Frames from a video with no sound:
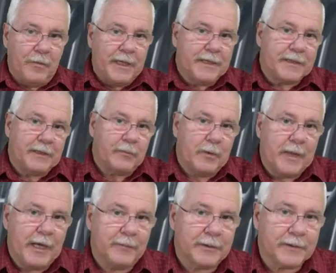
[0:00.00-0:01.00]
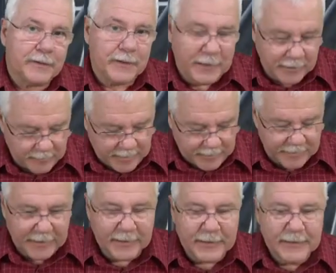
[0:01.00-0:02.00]
ways that we'll be able to think about
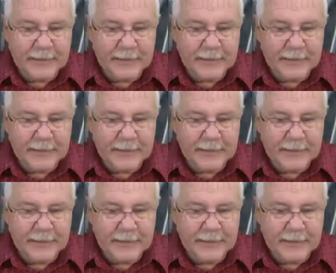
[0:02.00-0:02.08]
that.